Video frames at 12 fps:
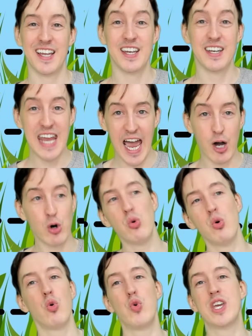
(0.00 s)

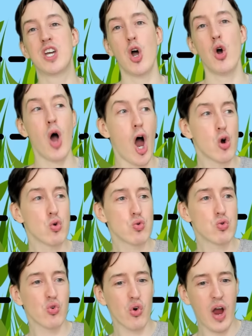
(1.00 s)
Now we go
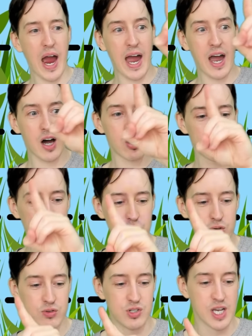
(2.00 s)

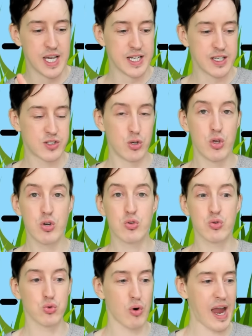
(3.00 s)
around to the
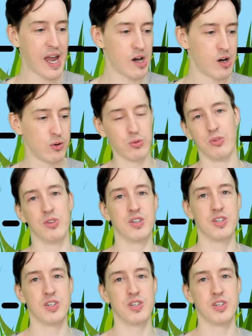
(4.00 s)
ground,